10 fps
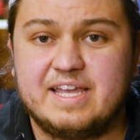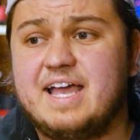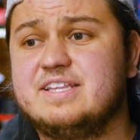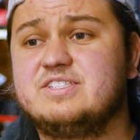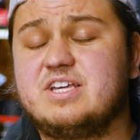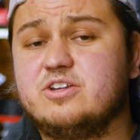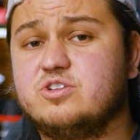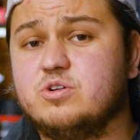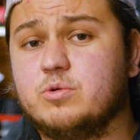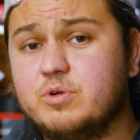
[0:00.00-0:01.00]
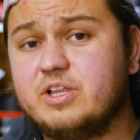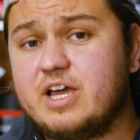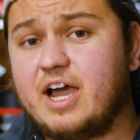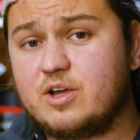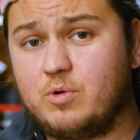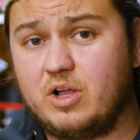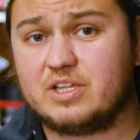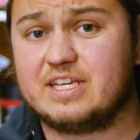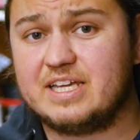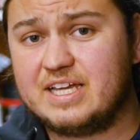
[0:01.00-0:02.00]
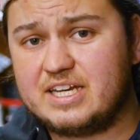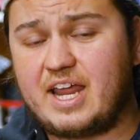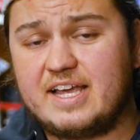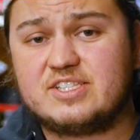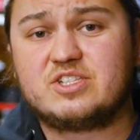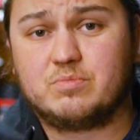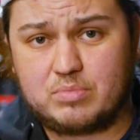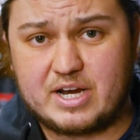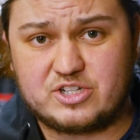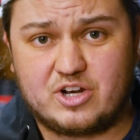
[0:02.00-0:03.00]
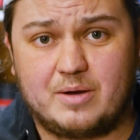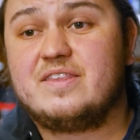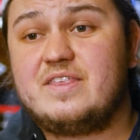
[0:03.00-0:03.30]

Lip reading: and this is how to do a really high quality, nice brake job.